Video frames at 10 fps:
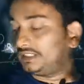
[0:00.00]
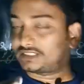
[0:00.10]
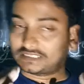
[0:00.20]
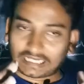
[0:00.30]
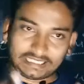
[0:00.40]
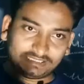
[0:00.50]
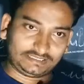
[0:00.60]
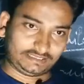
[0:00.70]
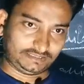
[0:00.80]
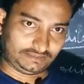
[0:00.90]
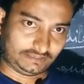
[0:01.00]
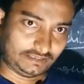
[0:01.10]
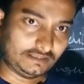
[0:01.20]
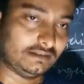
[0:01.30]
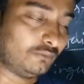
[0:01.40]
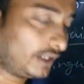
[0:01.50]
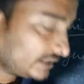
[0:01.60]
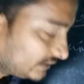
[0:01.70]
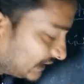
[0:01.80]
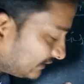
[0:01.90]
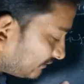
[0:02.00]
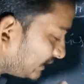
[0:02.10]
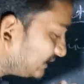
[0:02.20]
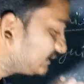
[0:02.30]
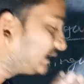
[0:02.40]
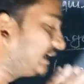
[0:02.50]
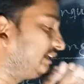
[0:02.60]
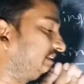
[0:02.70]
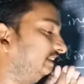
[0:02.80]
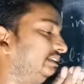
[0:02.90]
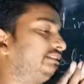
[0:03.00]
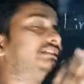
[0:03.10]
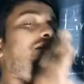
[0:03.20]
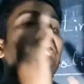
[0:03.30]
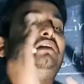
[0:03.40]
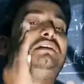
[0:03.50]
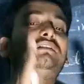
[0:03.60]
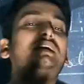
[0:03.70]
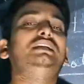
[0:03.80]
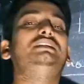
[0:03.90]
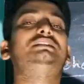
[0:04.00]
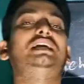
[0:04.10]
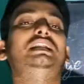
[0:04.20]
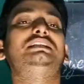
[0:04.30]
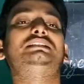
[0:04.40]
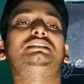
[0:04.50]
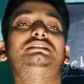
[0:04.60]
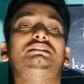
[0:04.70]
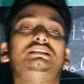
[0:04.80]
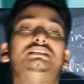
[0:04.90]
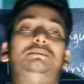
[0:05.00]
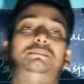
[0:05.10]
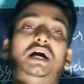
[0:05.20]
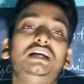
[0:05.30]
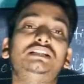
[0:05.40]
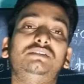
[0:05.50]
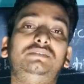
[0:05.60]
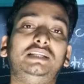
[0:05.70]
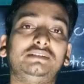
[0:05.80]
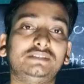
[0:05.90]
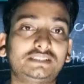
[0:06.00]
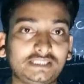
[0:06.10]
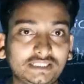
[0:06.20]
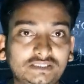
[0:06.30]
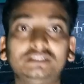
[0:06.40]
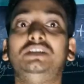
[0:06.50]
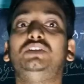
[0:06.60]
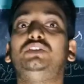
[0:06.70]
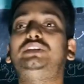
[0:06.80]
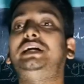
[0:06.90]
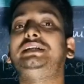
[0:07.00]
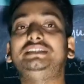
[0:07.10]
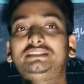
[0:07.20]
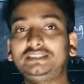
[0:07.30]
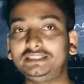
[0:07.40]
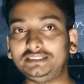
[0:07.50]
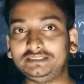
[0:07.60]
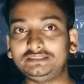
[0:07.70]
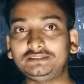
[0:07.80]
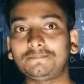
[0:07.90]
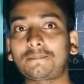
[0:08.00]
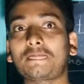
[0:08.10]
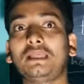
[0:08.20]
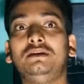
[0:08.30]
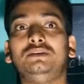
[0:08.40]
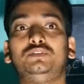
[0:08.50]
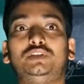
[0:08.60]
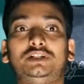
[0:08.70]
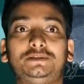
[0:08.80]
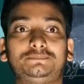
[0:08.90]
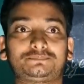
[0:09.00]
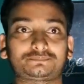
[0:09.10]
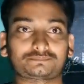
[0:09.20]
stylistics. What is literary stylistics? Literary stylistics is the branch of linguistics that studies the